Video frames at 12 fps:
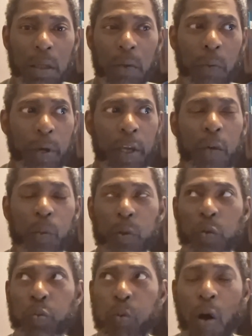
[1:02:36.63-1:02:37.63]
when he
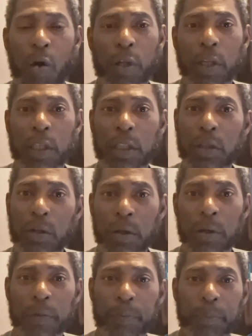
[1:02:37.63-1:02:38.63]
was walking this
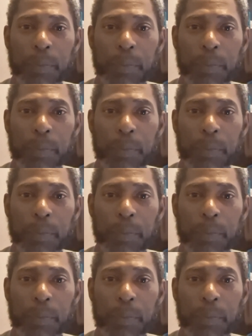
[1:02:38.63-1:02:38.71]
earth?